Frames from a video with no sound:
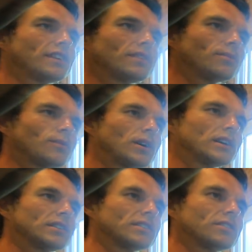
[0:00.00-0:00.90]
in,
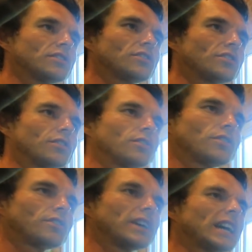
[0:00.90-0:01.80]
1, 2,
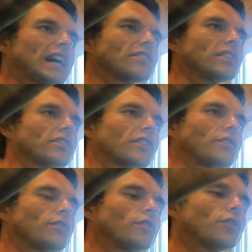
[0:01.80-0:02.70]
3, actually let's go
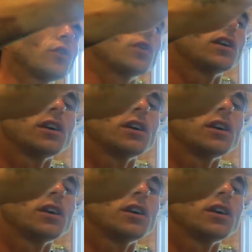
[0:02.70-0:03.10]
for 4.